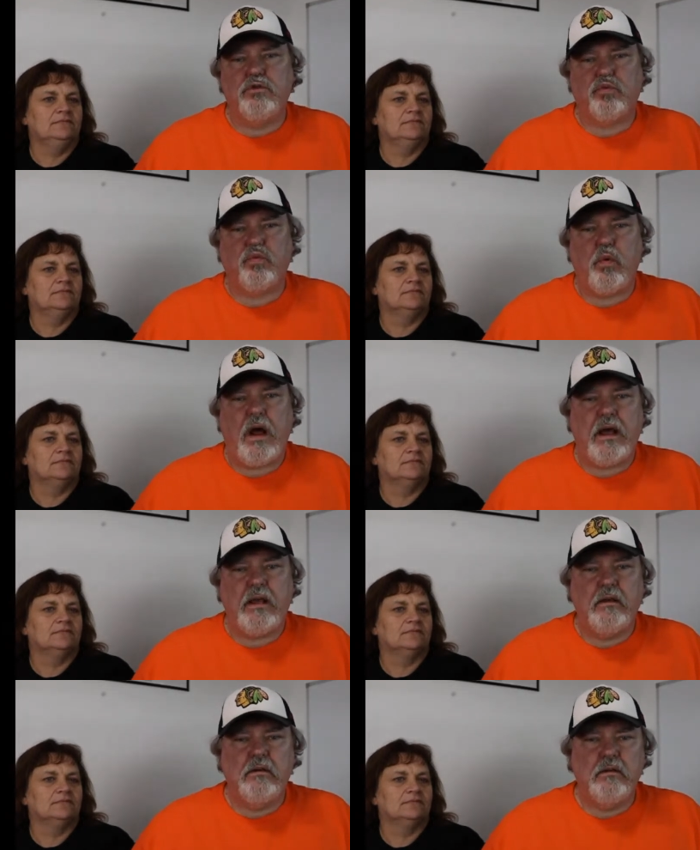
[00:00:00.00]
Speaker 1: dry
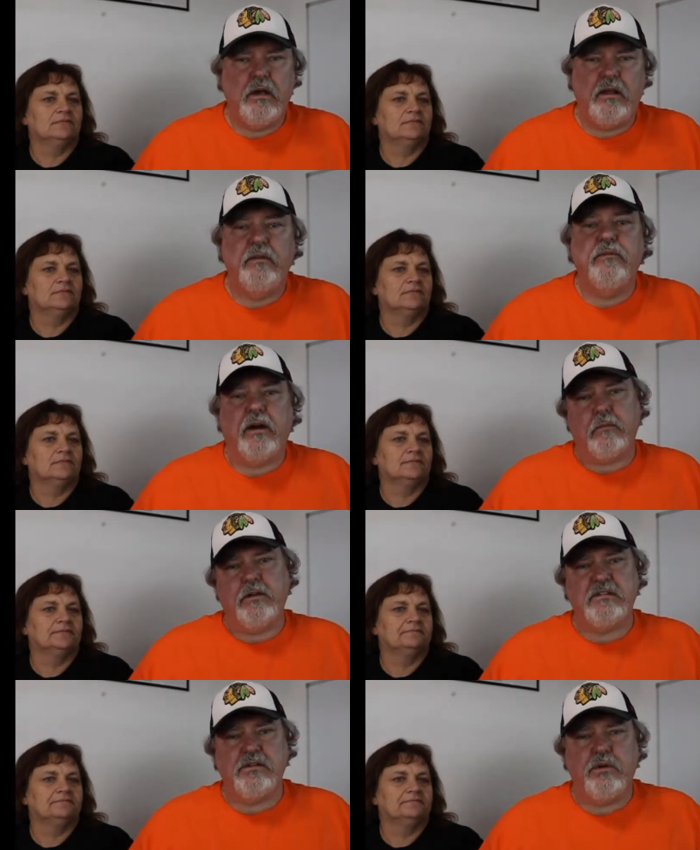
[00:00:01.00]
environment,
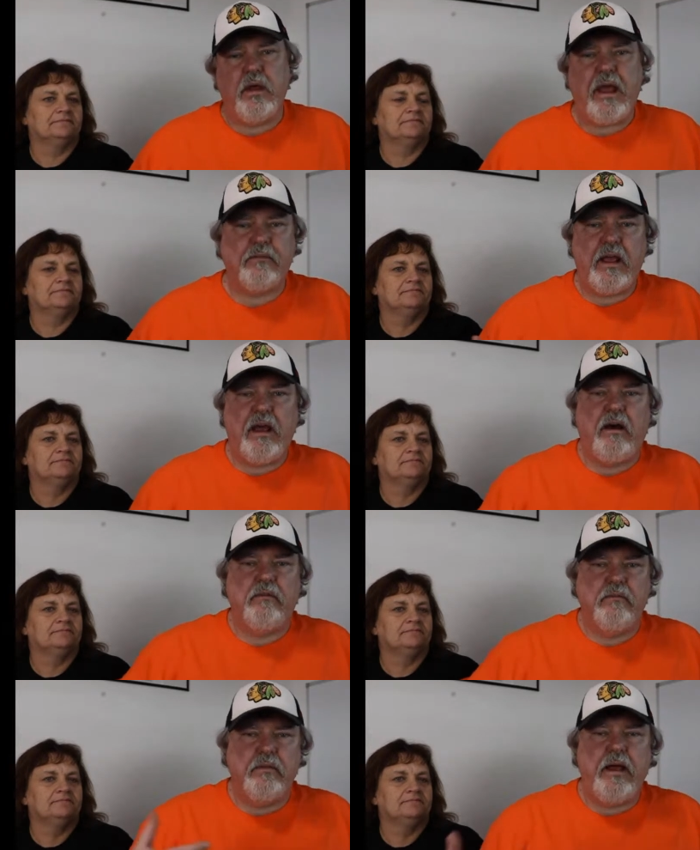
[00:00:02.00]
so you have to have
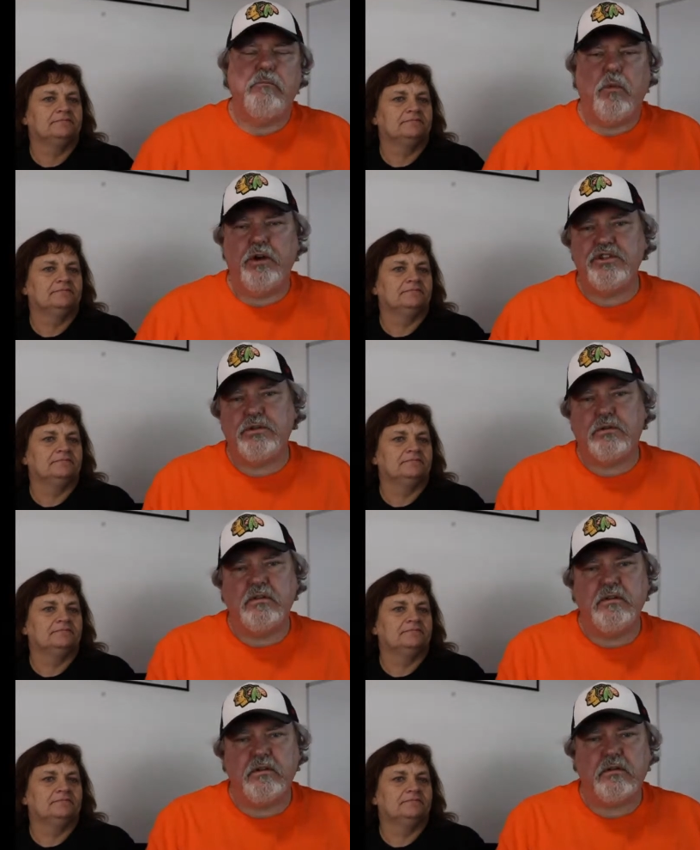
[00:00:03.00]
that moisture in the
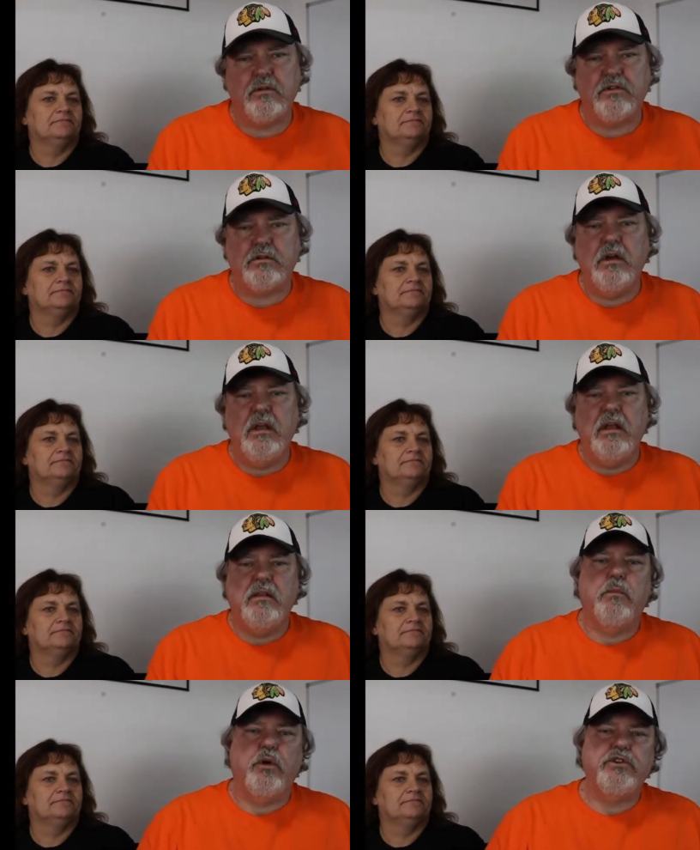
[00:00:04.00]
enclosure.
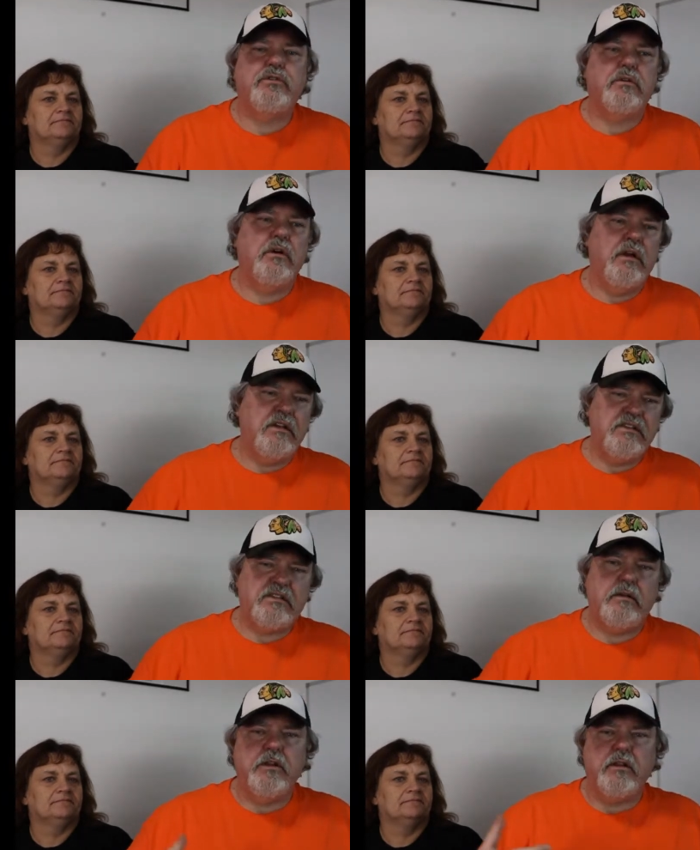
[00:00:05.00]
Moisture
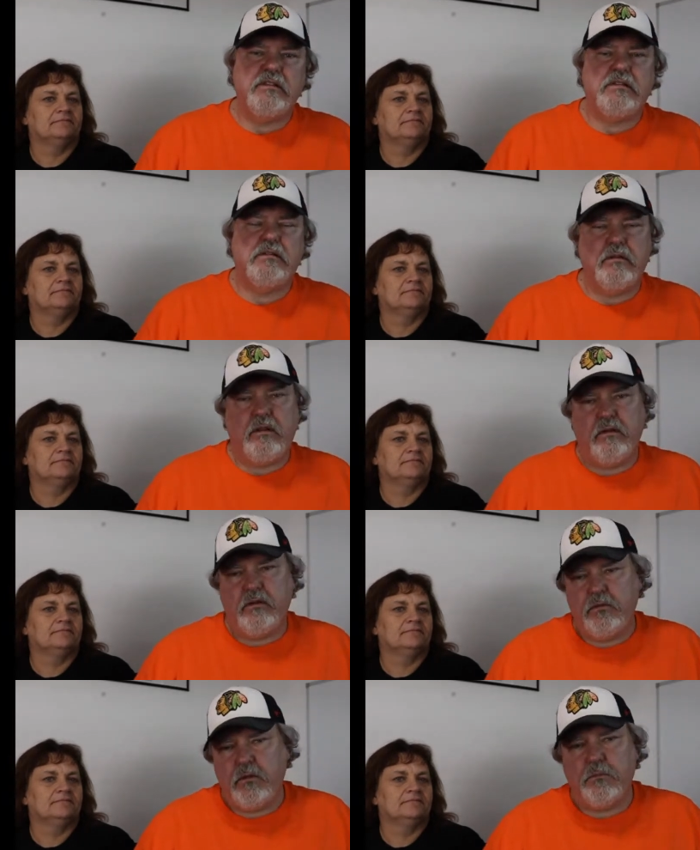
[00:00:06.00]
stimulates the
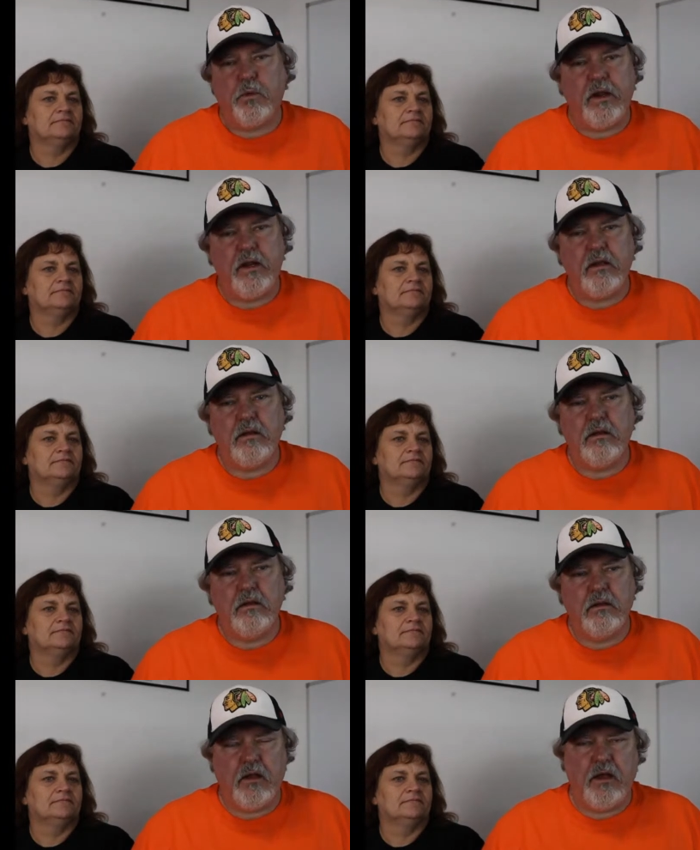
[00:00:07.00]
breeding
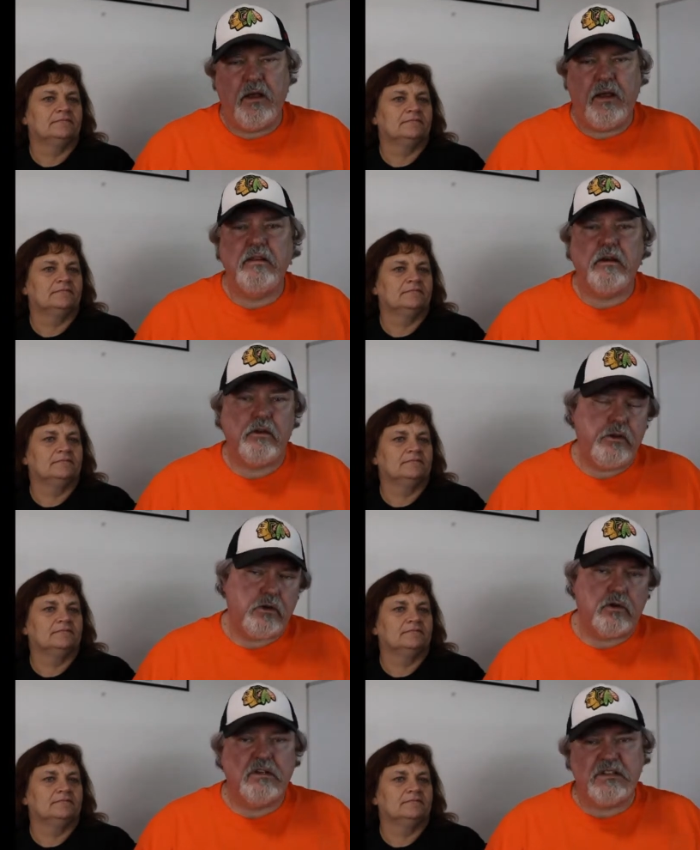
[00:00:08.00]
and the occurrence
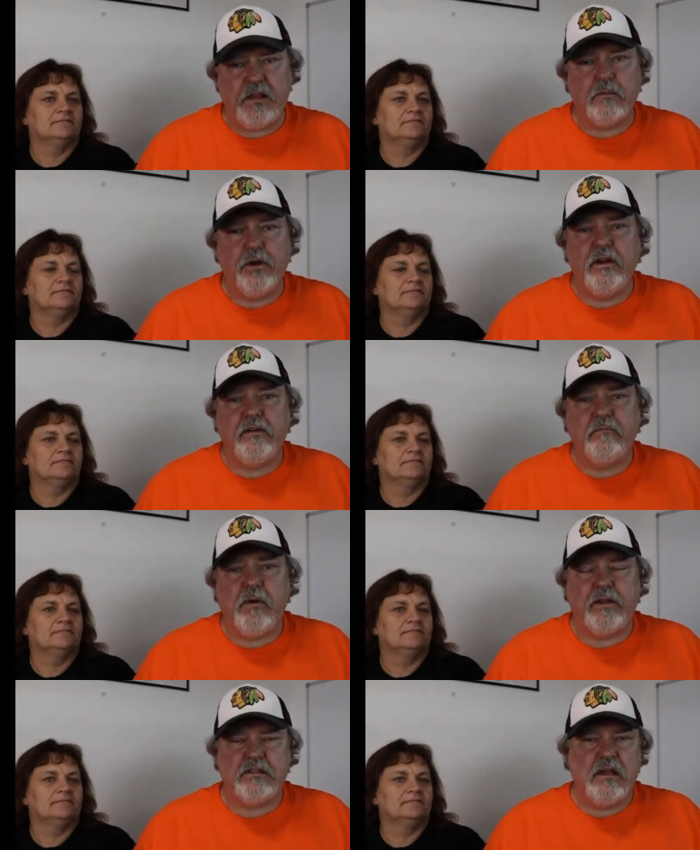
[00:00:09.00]
and the breeding of mites.
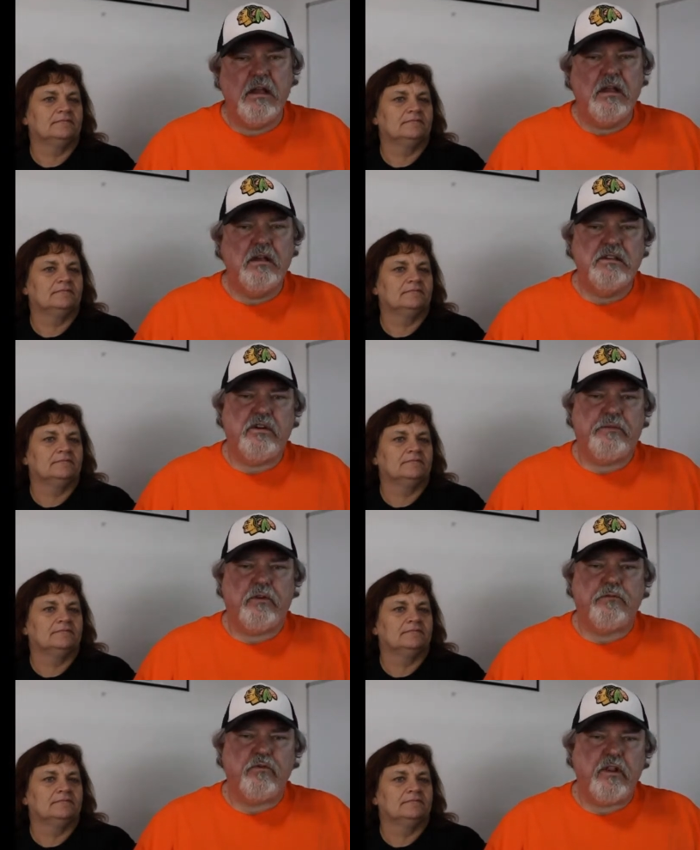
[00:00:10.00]
So if your
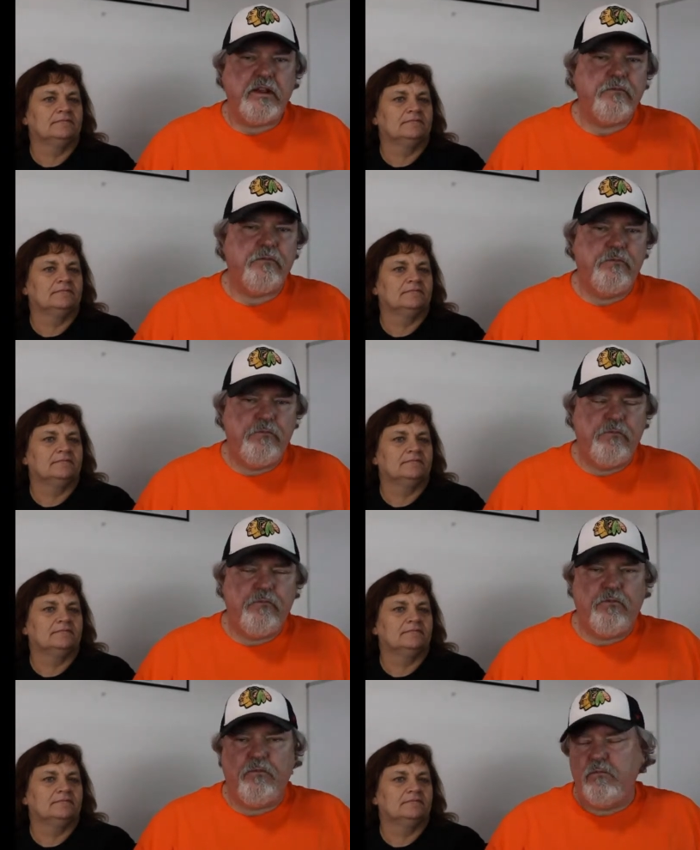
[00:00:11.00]

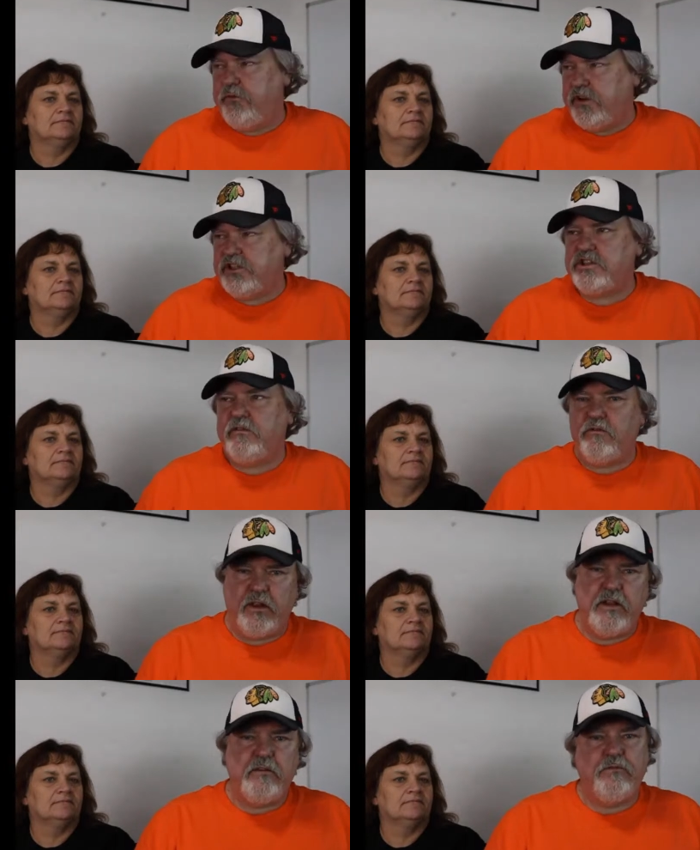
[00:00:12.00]
fish flake
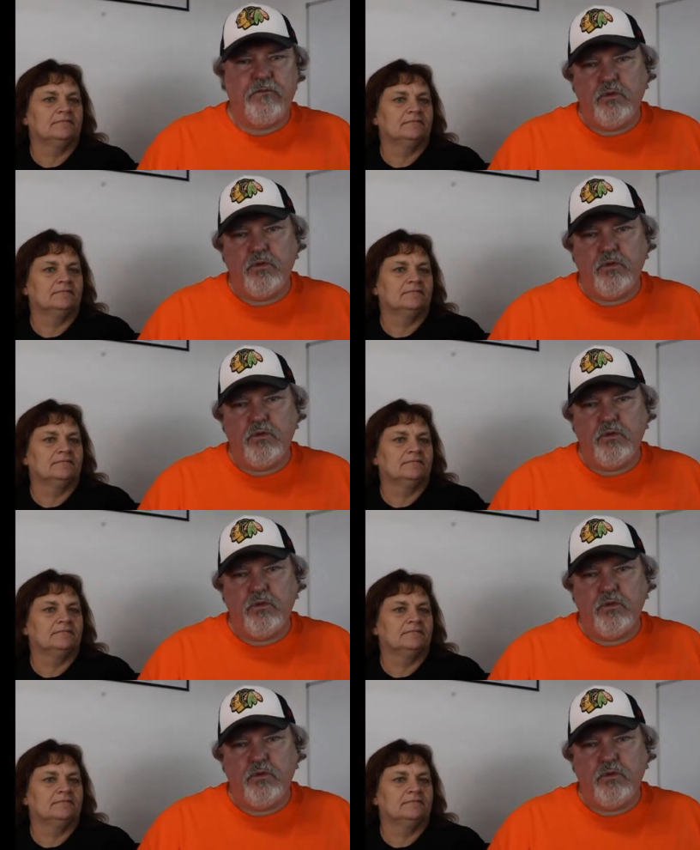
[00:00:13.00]
food